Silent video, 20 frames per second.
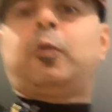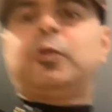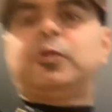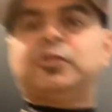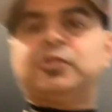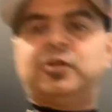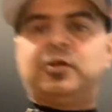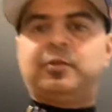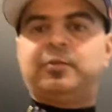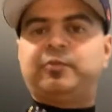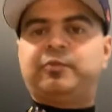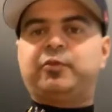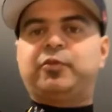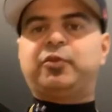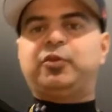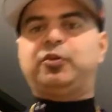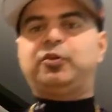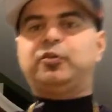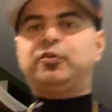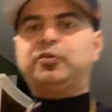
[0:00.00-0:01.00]
What's up
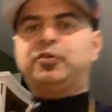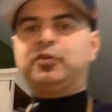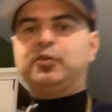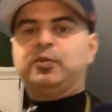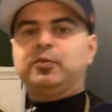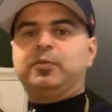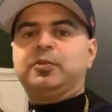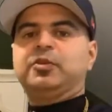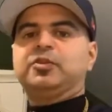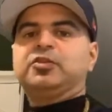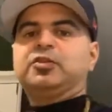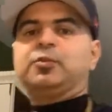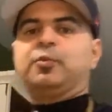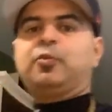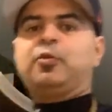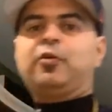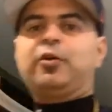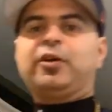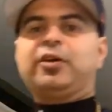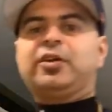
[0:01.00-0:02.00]
YouTube? It's your
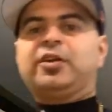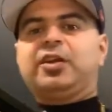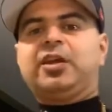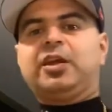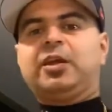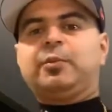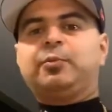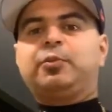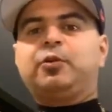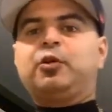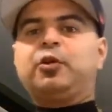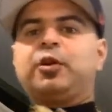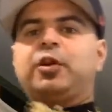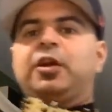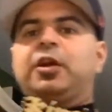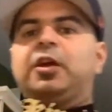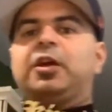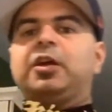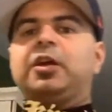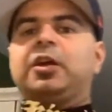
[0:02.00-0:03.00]
boy King
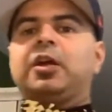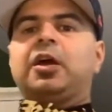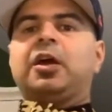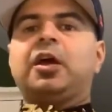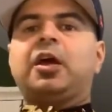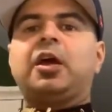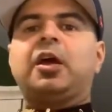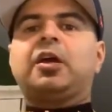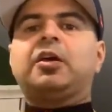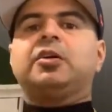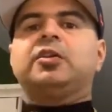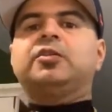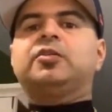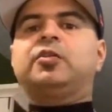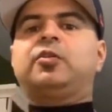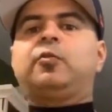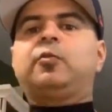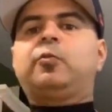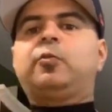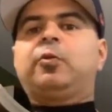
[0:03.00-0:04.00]
Pookie.
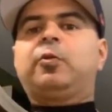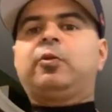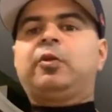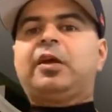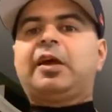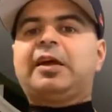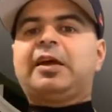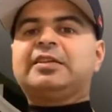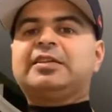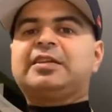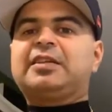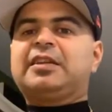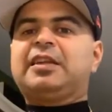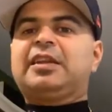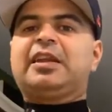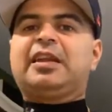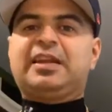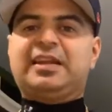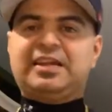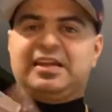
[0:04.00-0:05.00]
So we're less,
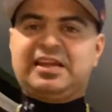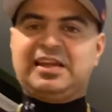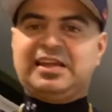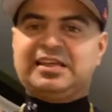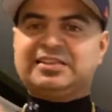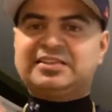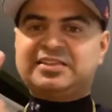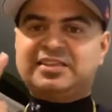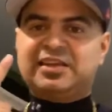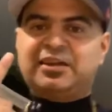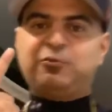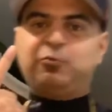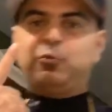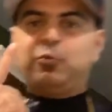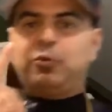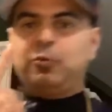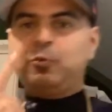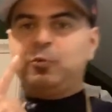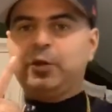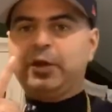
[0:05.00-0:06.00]
less than
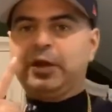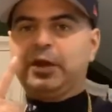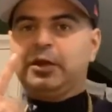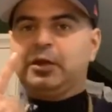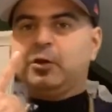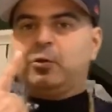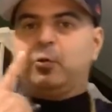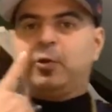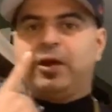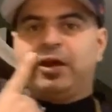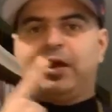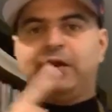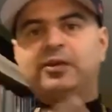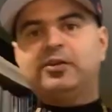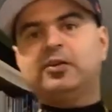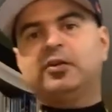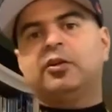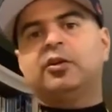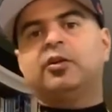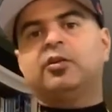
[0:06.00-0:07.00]
one week
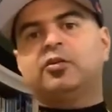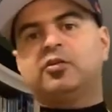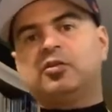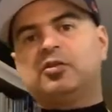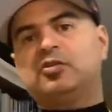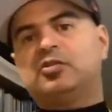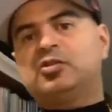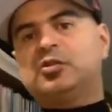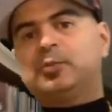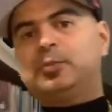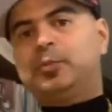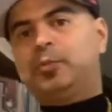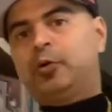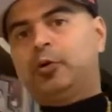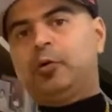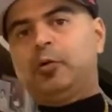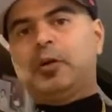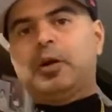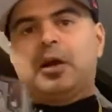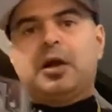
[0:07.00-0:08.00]
away to the Super
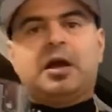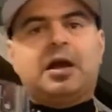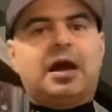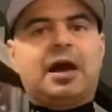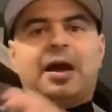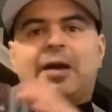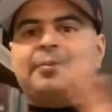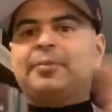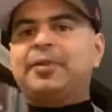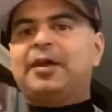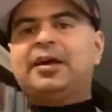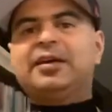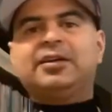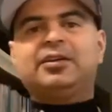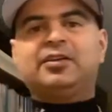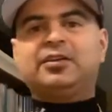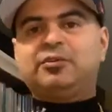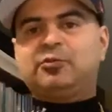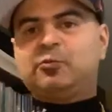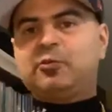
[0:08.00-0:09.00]
Bowl. I'm not
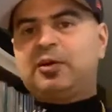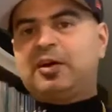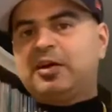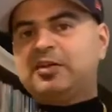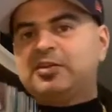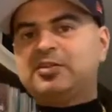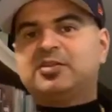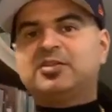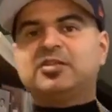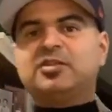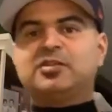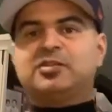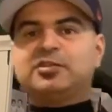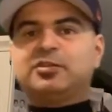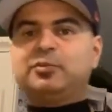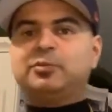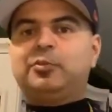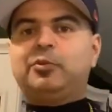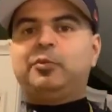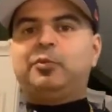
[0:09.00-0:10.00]
gonna watch the
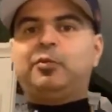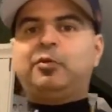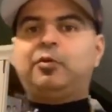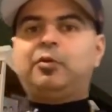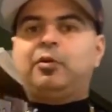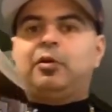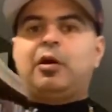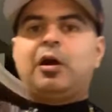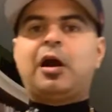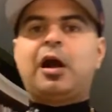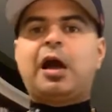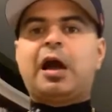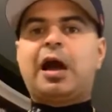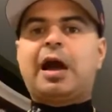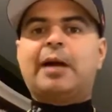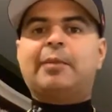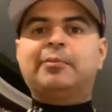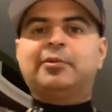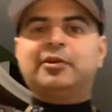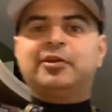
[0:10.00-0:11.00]
Super Bowl.
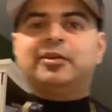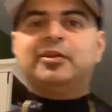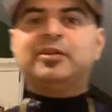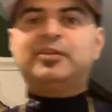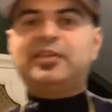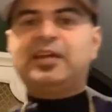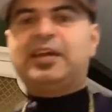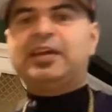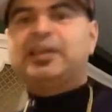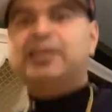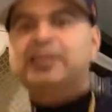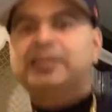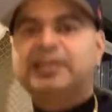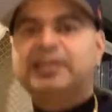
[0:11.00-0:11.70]
I'm gonna take a